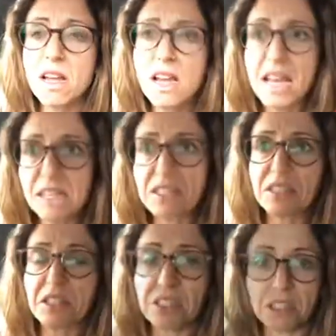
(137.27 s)
is
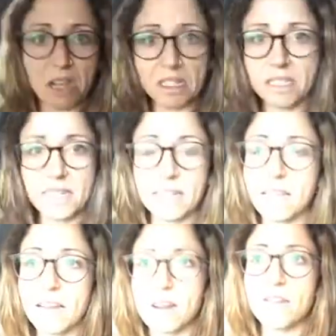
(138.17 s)
disgusting in
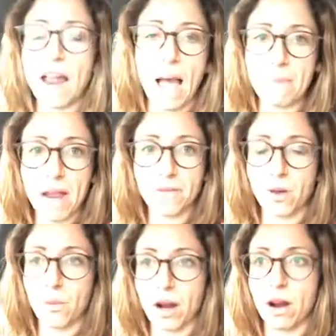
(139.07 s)
there that I'm not even
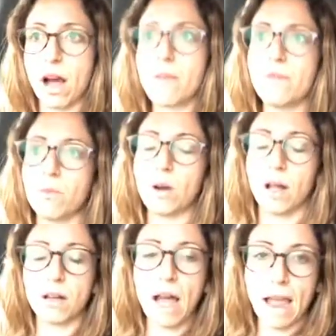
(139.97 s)
aware of? Well,
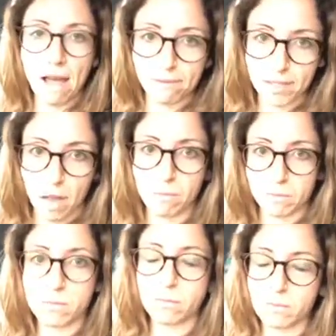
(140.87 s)
I have some
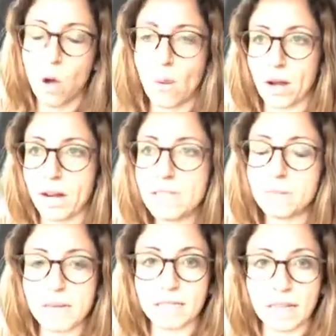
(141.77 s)
awareness
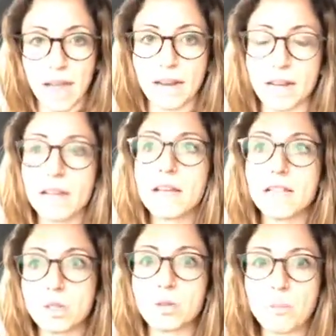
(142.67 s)
because, again,
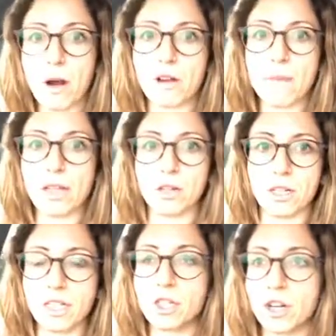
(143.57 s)
this was part of my
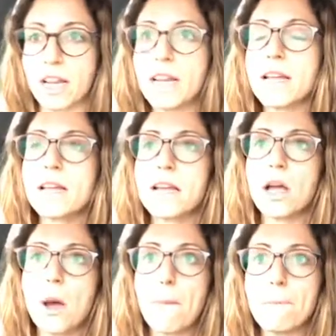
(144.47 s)
learning journey.
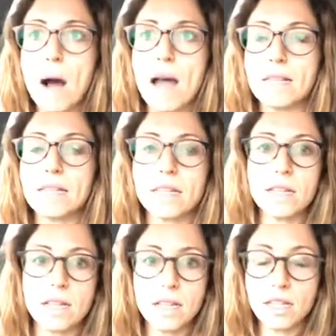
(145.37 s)
But
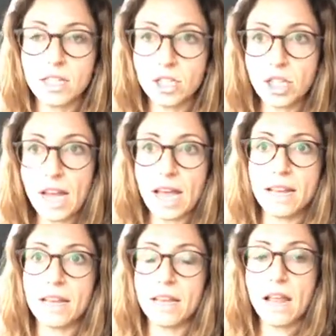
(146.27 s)
legit,
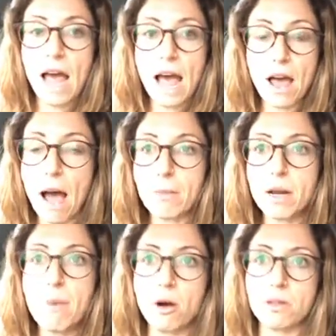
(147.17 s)
I'm going to
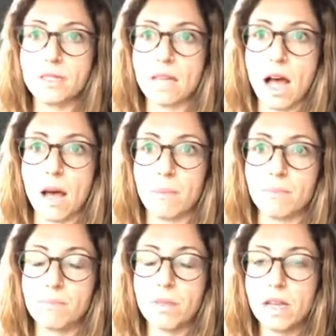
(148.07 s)
post
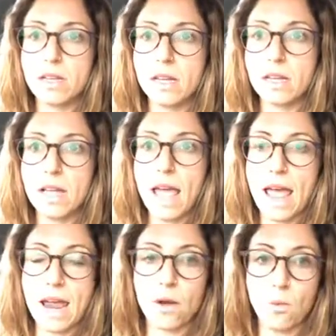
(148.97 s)

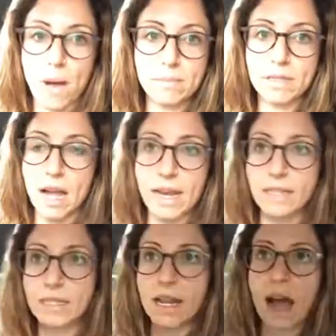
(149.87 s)
a
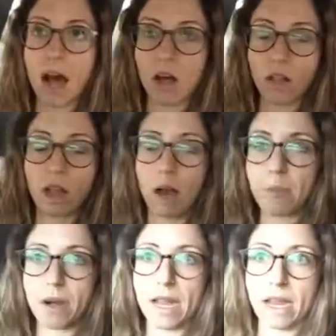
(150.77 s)
website. I'll
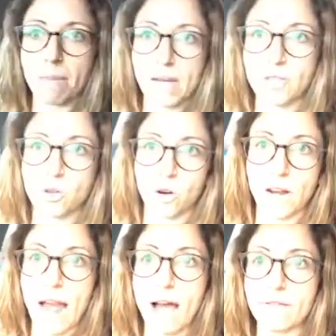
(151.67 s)
put it in my
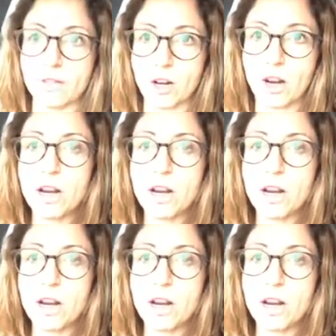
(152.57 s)
story after,